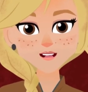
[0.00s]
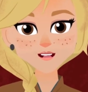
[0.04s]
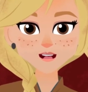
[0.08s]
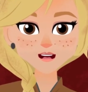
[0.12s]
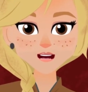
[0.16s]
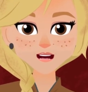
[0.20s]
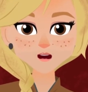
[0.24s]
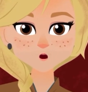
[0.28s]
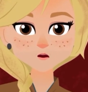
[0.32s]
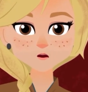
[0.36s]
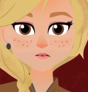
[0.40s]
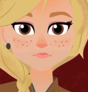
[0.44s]

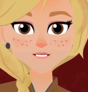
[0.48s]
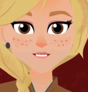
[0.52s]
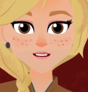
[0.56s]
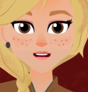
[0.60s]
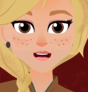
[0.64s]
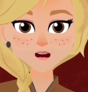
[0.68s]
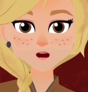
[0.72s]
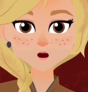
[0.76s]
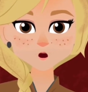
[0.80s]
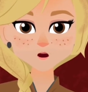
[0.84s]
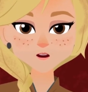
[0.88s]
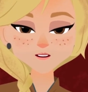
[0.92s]
came running
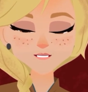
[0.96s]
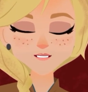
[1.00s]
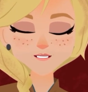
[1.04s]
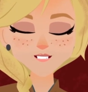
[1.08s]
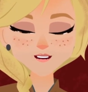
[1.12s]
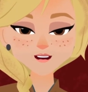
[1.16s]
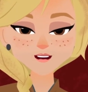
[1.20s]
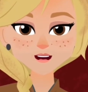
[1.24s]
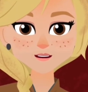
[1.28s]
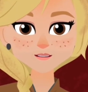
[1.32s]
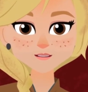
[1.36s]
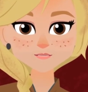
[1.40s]
down the
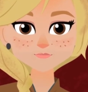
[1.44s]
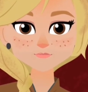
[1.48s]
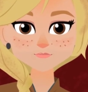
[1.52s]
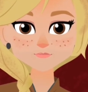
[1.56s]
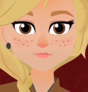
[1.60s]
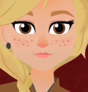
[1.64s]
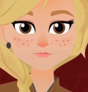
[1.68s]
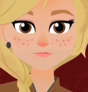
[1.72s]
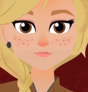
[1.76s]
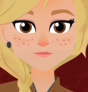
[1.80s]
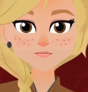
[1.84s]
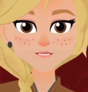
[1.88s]
stairs.
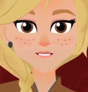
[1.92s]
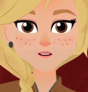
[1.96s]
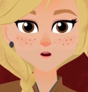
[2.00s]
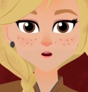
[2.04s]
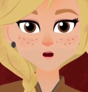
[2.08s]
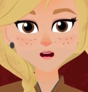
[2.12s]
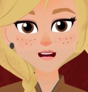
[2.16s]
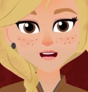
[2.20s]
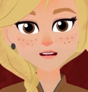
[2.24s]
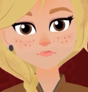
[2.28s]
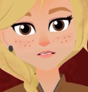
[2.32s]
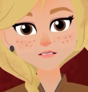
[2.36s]
He
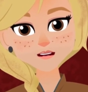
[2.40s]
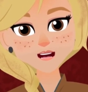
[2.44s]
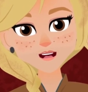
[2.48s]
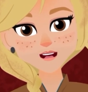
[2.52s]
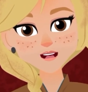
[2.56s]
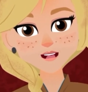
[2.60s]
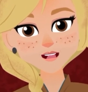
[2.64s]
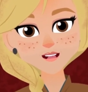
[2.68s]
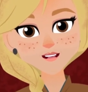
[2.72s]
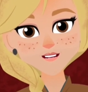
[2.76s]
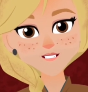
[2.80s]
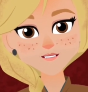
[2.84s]
pulled her
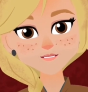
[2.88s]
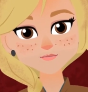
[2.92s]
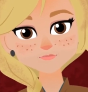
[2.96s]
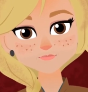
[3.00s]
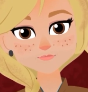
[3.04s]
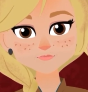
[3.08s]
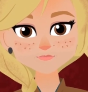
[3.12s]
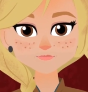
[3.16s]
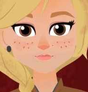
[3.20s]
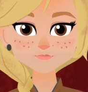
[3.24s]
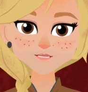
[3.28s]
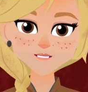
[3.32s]
towards him
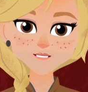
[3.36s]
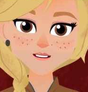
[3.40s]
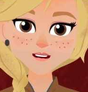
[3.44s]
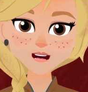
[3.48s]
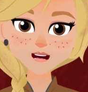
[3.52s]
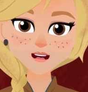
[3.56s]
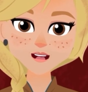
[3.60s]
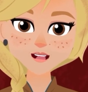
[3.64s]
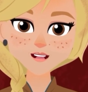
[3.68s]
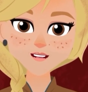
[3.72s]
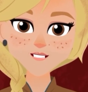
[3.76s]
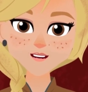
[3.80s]
and held a
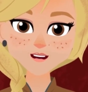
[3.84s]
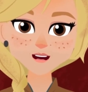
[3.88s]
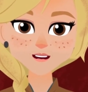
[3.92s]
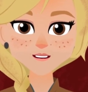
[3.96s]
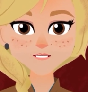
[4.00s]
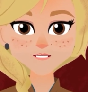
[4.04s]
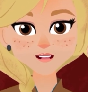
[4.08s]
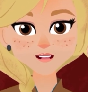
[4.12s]
knife to her